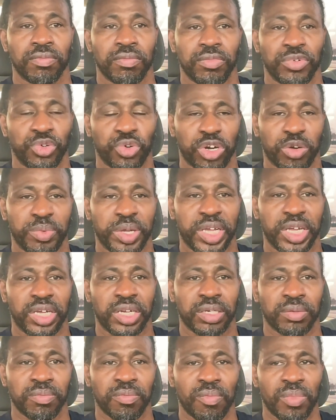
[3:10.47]
You know what I
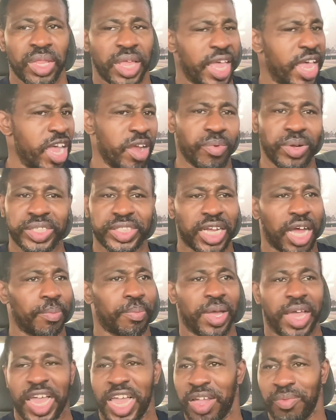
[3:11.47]
mean? Every
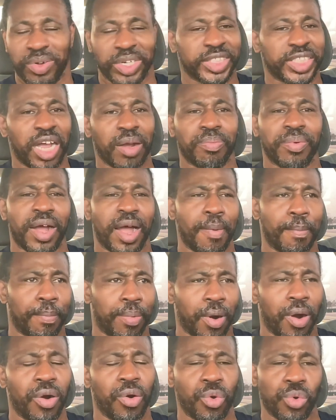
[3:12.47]
topic I
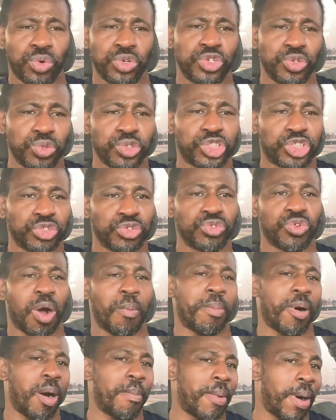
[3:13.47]
brought on YouTube
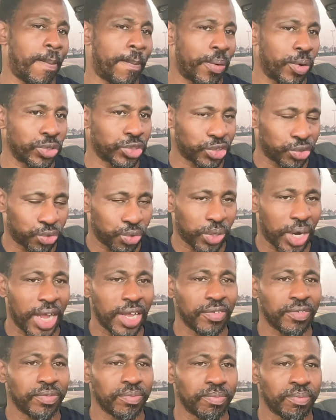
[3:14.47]
about my personal
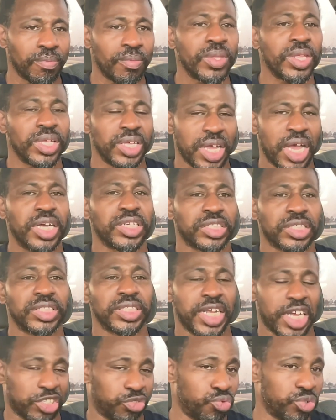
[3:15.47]
life, yes,
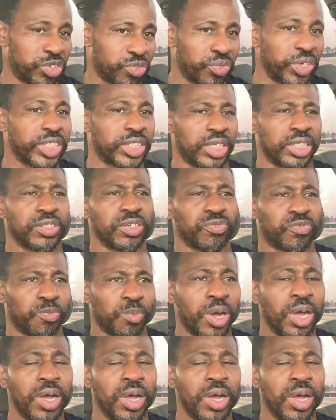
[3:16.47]
that's what the reason is.